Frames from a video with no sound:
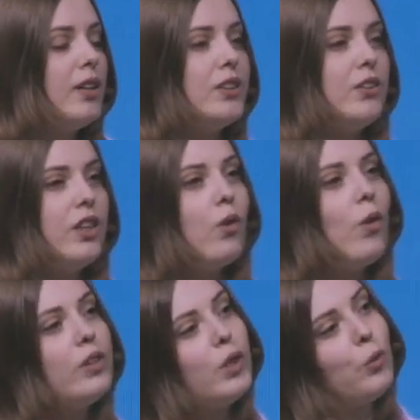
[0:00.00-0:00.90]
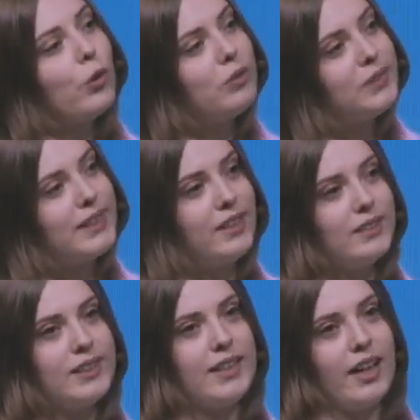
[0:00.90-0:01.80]
so that all the quorums
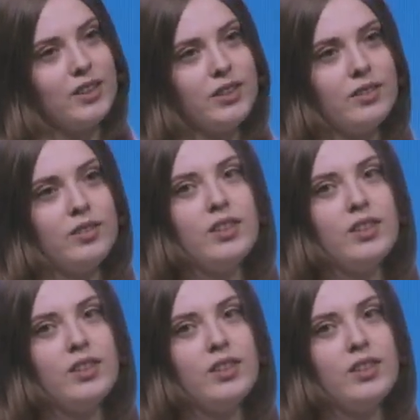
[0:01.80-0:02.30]
intersect,